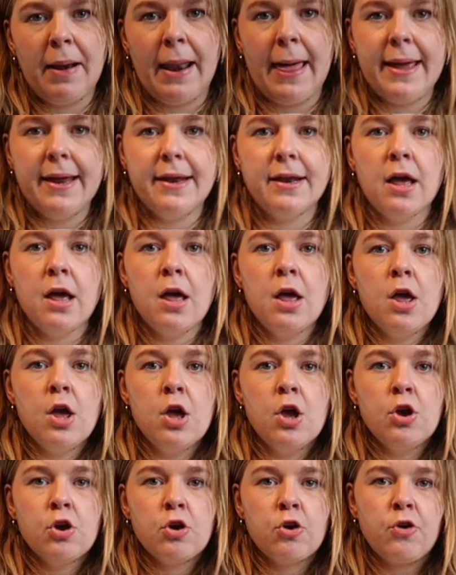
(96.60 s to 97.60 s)
plain
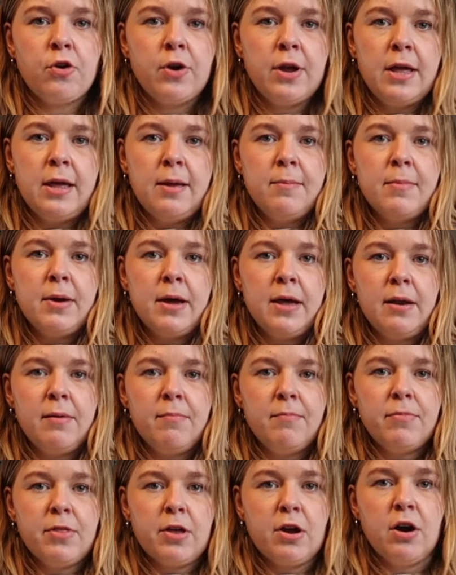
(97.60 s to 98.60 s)
cream
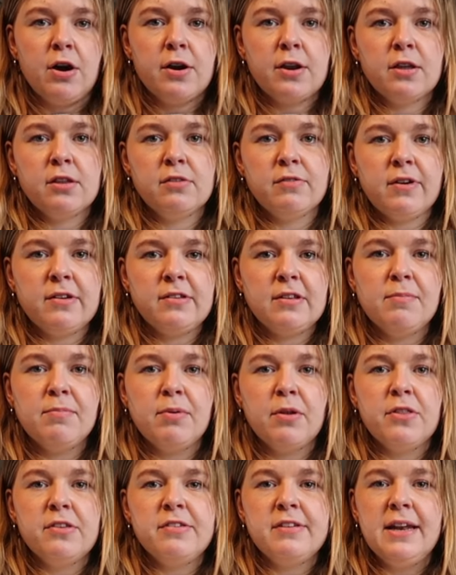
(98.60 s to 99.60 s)
and the cardigan's very
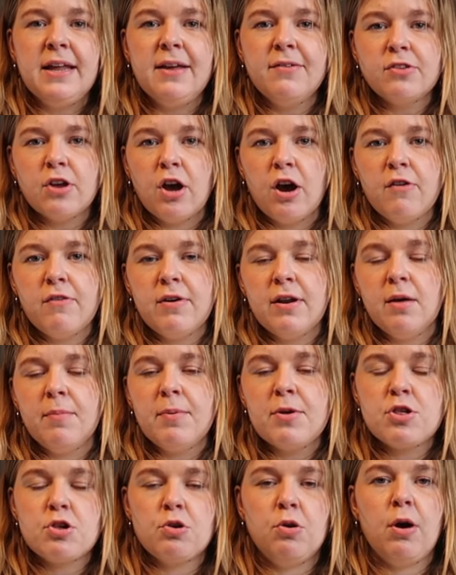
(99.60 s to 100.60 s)
simple the sleeves are a little
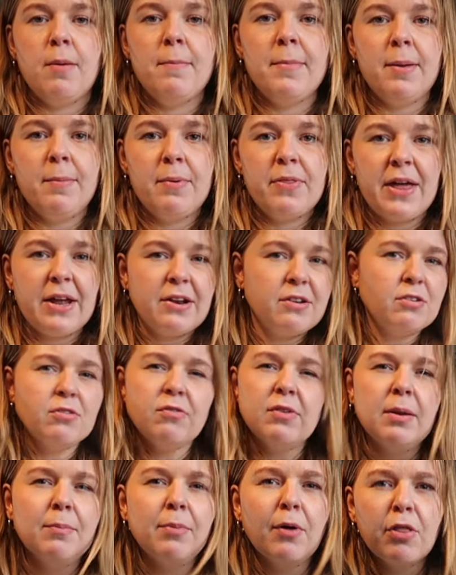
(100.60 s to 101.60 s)
bit short on me but that doesn't
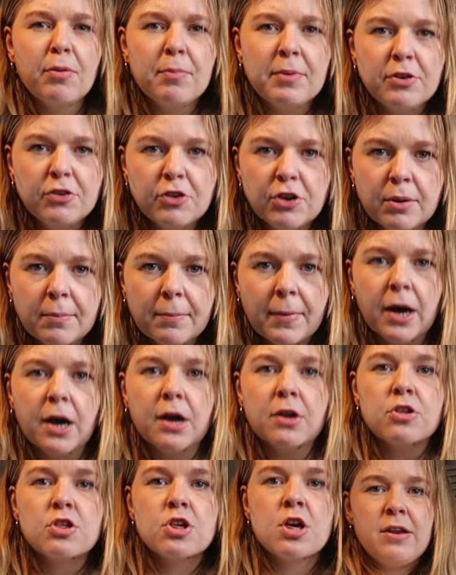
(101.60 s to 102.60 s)
really bother me too
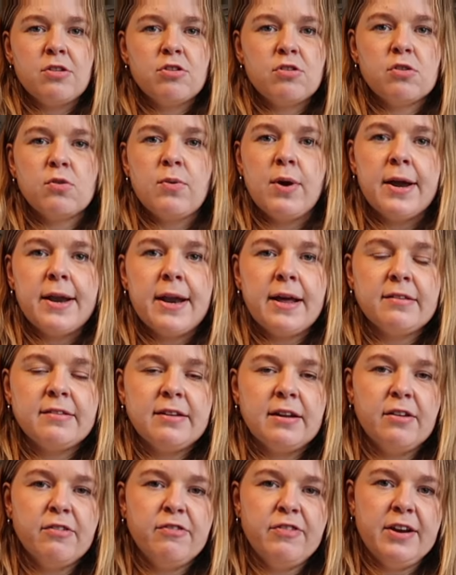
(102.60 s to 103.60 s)
much and it's just quite a nice
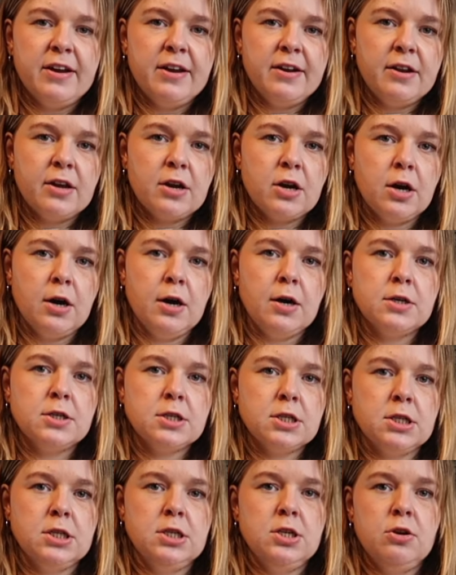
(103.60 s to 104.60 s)
little fitted
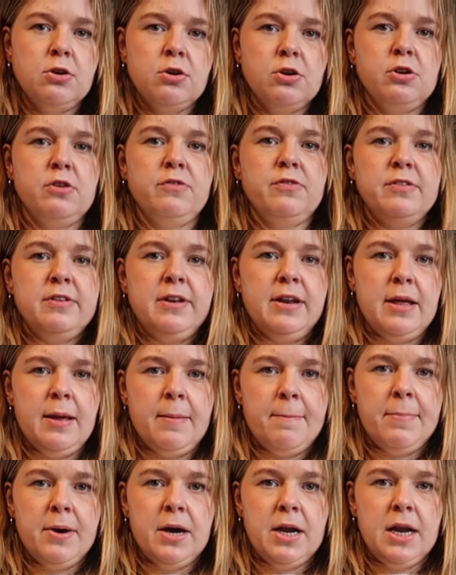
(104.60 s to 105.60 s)
cardigan you could obviously
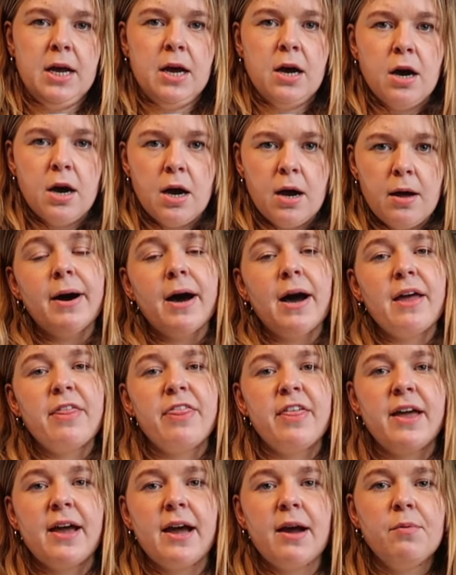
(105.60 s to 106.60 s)
button it up but i
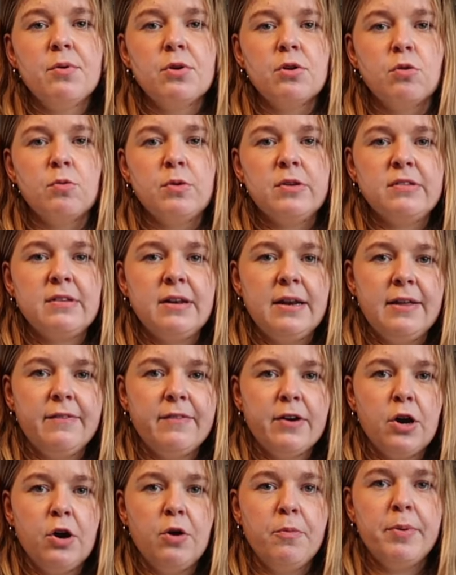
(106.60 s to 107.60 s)
think i would always leave
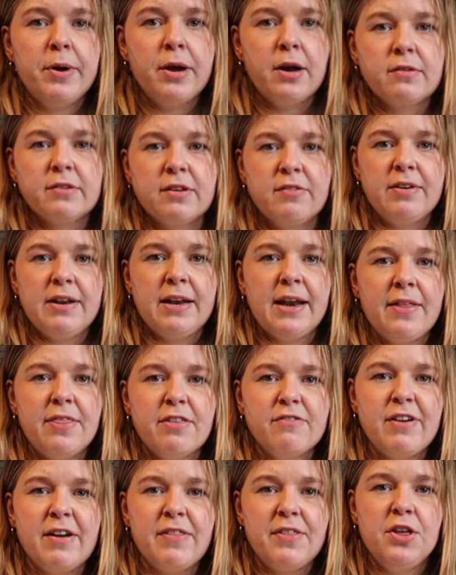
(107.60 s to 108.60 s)
it open because i really like
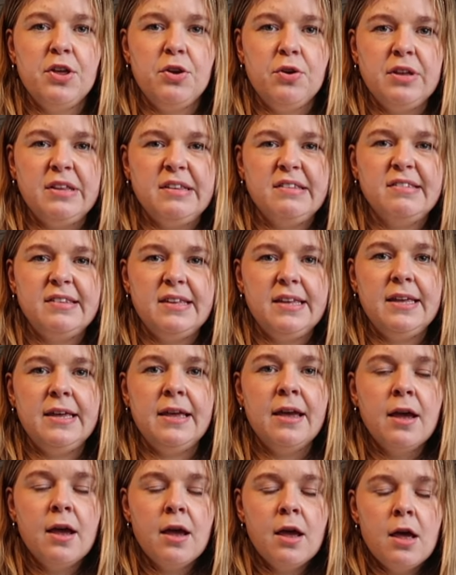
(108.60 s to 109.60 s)
the fact that you can see